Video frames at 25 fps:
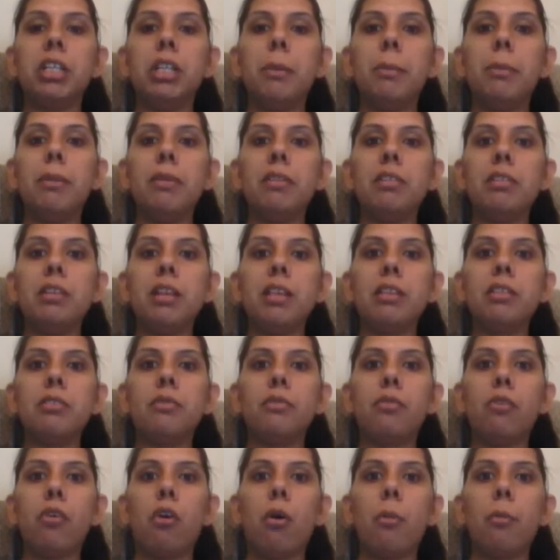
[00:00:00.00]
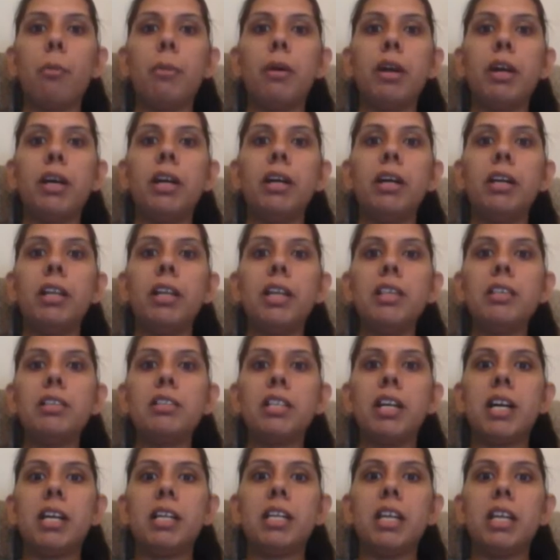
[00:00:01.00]
the business from
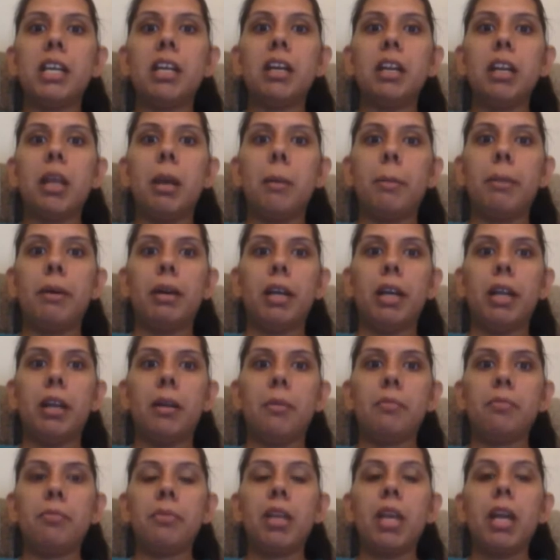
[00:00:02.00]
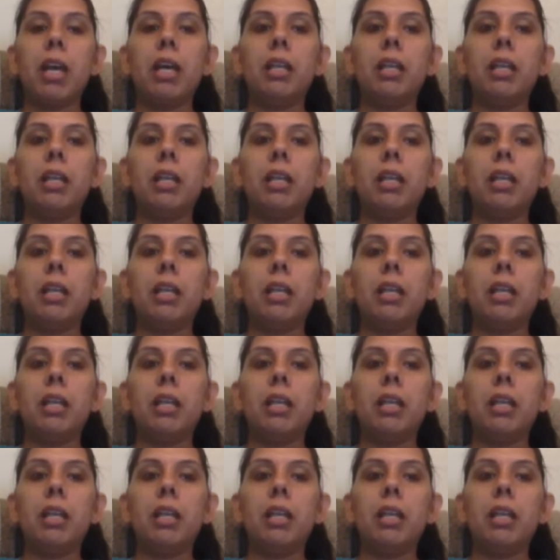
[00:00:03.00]
restarting rapidly?